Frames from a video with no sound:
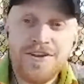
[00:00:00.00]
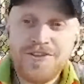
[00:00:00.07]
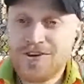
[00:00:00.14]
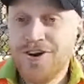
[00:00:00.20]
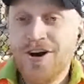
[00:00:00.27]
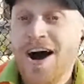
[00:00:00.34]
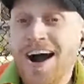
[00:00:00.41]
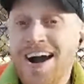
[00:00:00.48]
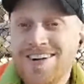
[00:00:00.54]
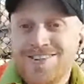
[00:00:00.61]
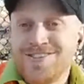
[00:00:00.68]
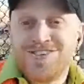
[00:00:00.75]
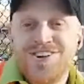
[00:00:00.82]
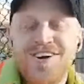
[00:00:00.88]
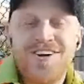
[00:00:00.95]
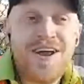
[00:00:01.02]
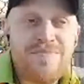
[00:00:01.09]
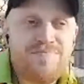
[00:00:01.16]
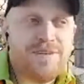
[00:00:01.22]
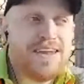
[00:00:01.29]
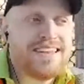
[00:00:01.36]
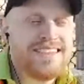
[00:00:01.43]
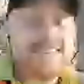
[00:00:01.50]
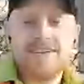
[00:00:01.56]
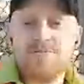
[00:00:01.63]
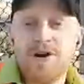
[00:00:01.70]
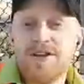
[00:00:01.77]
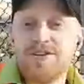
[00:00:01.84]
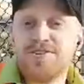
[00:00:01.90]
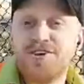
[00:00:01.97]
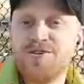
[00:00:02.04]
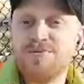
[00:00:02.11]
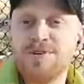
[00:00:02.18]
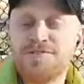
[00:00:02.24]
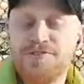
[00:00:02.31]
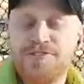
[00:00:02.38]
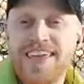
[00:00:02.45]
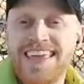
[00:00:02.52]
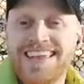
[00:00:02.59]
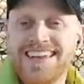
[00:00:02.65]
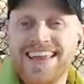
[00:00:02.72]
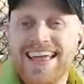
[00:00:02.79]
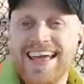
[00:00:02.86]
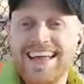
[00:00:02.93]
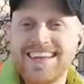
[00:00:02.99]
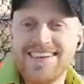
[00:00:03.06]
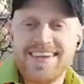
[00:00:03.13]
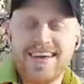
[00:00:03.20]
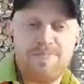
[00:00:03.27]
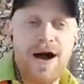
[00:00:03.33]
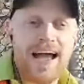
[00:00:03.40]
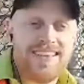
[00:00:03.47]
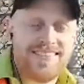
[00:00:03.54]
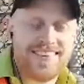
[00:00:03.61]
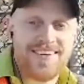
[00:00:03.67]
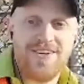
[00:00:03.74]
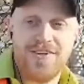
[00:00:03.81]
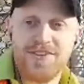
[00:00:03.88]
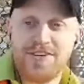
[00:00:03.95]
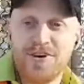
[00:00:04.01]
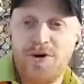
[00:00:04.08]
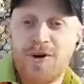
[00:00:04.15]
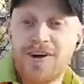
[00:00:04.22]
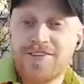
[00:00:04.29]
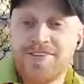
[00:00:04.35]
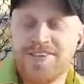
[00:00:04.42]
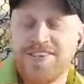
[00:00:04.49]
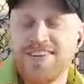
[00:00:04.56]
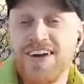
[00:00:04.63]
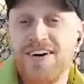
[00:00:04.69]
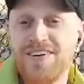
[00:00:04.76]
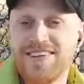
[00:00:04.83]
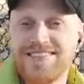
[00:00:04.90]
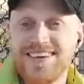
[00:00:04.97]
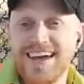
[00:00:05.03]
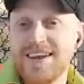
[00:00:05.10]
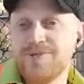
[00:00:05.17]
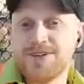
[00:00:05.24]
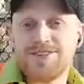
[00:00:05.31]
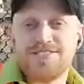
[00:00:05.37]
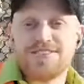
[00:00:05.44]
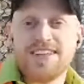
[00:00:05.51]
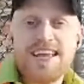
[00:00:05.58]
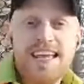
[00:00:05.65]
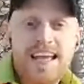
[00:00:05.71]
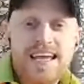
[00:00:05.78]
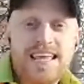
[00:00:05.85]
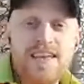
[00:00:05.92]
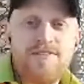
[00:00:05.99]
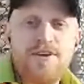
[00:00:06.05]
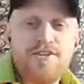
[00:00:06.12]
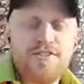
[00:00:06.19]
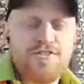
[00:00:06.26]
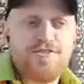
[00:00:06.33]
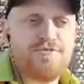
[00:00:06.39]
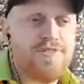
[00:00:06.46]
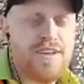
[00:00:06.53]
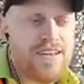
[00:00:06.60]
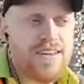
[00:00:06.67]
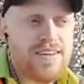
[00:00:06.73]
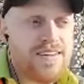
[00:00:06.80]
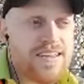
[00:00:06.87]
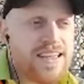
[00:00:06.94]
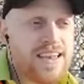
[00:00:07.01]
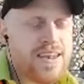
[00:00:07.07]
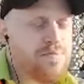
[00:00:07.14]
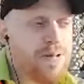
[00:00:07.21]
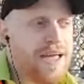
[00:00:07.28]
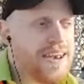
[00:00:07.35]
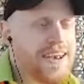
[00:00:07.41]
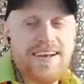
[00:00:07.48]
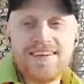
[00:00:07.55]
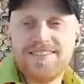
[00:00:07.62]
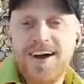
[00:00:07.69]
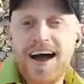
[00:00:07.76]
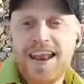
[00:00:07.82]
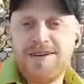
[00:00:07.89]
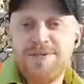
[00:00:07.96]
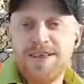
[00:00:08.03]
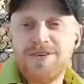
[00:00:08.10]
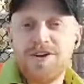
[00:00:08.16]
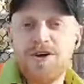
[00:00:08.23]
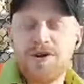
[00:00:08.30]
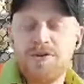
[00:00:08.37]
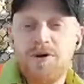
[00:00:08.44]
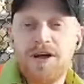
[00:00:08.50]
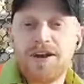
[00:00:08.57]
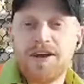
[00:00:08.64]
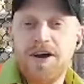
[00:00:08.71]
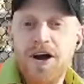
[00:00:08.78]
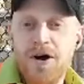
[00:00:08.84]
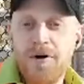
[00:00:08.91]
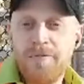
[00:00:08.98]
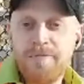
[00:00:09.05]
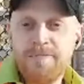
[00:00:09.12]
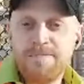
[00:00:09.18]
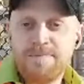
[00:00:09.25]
The car just showed up and it did what human feet and uh, bicycles and horses had always done, which is give you just independent autonomy to go where you want to go.